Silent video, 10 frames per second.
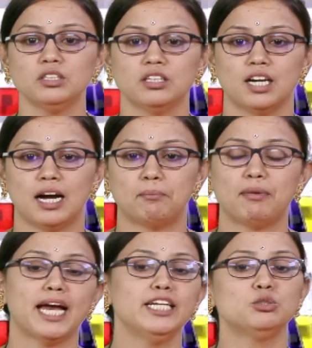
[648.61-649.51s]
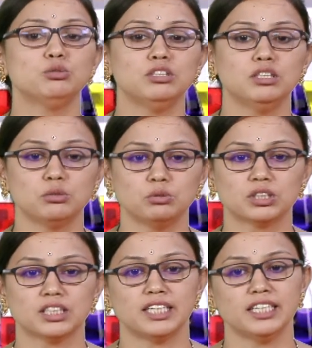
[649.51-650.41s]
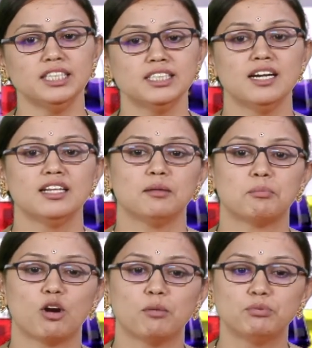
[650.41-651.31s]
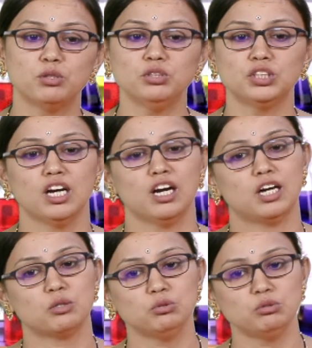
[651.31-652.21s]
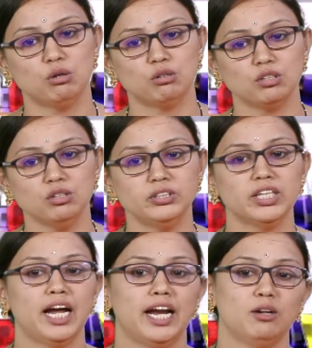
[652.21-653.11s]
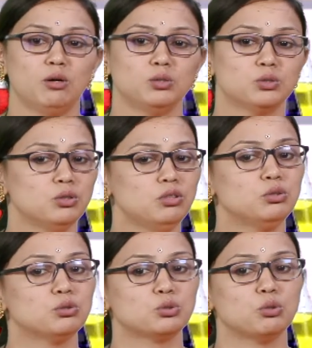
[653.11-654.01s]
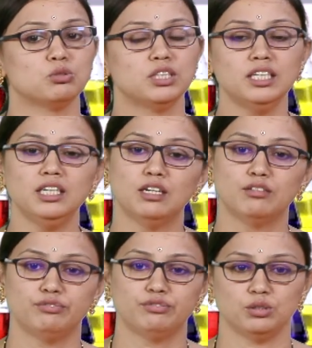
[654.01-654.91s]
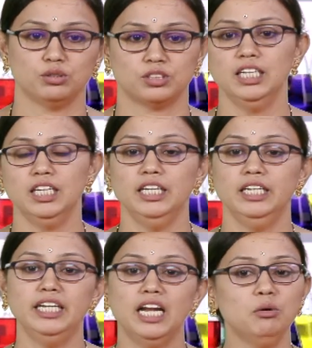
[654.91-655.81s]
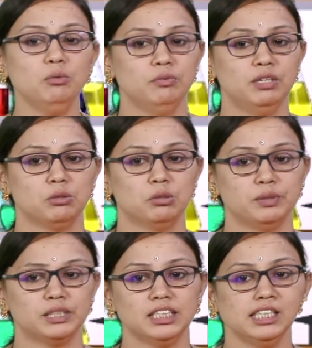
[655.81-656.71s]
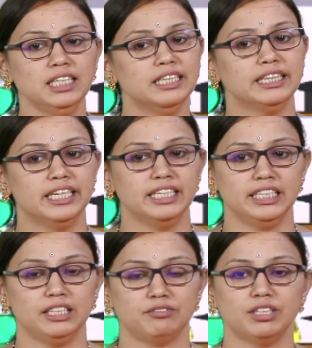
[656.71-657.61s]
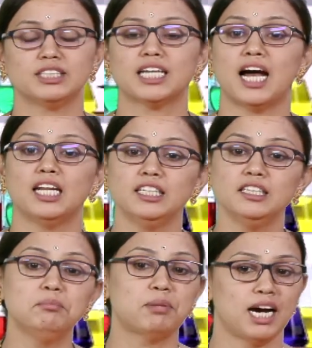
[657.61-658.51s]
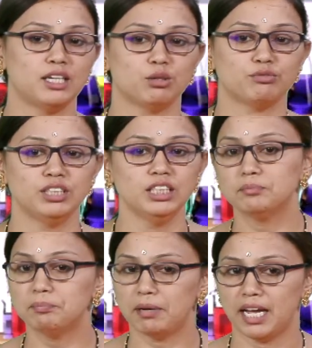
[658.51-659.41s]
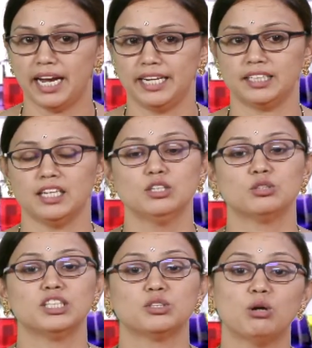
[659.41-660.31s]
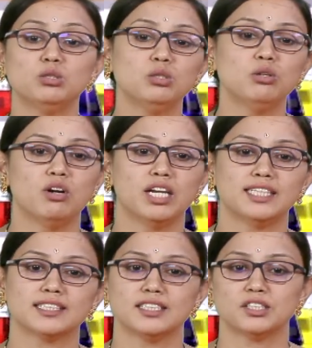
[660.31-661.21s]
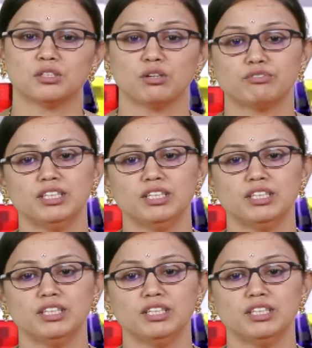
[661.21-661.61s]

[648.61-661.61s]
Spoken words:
applies to the roots, that is the prop roots, root nodules, and also to store the foods. Now we will go with the leaf. It is another part of the plant. So, it is also called as kitchen of the